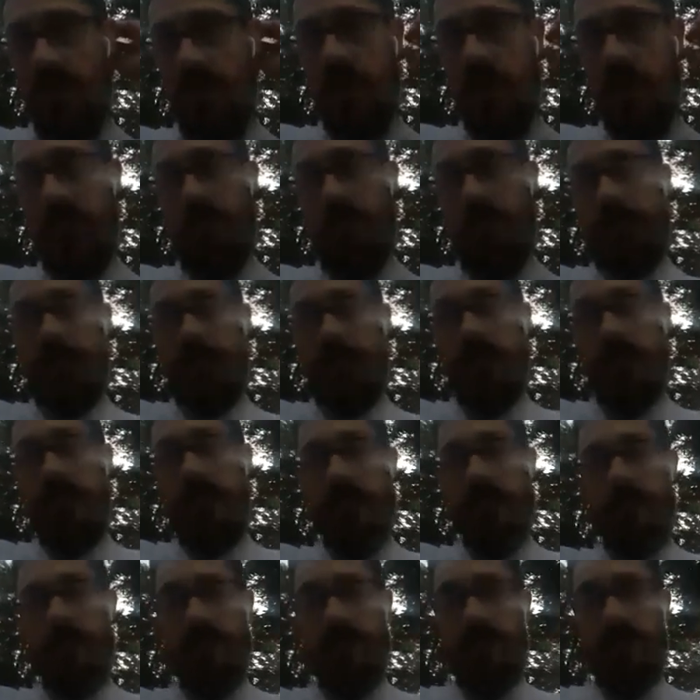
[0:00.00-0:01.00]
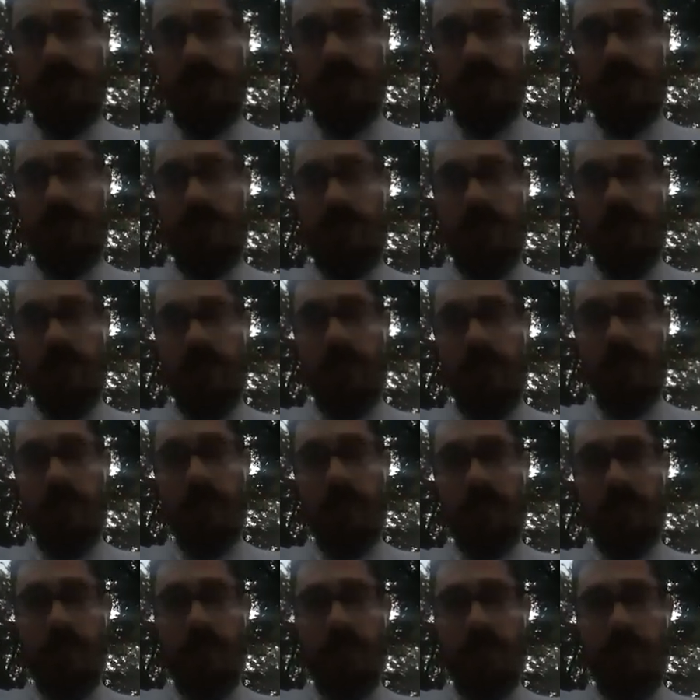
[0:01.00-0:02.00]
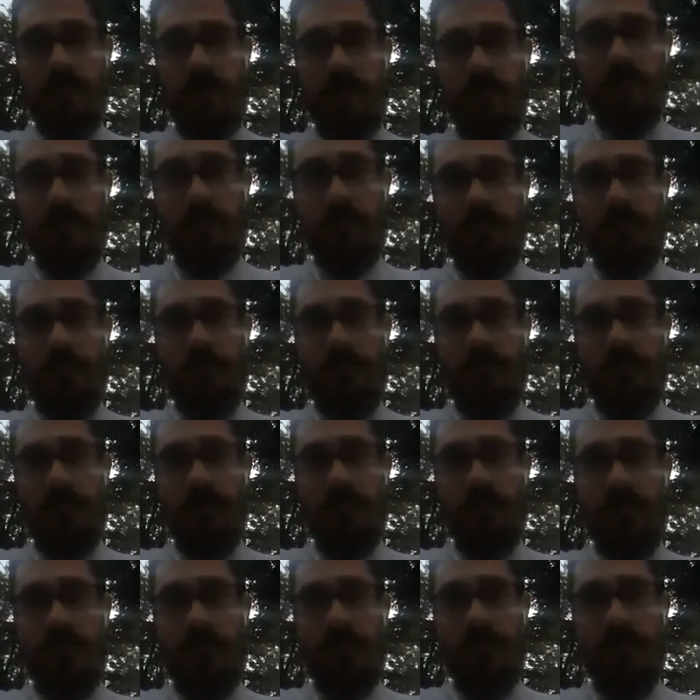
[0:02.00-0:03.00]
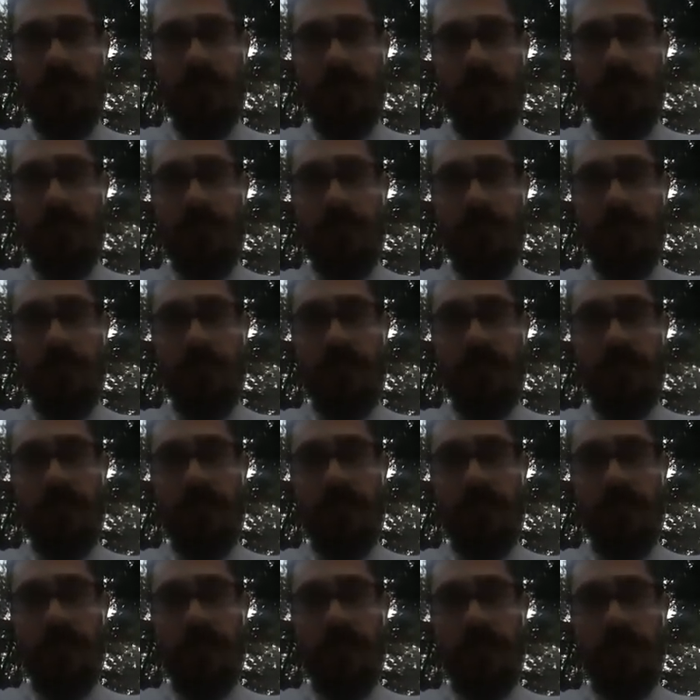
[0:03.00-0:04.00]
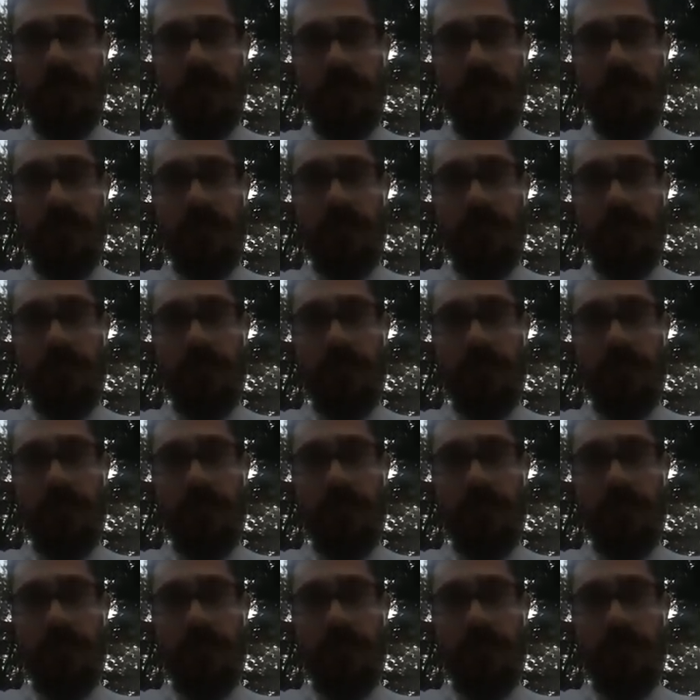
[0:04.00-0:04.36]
The person shown says nothing.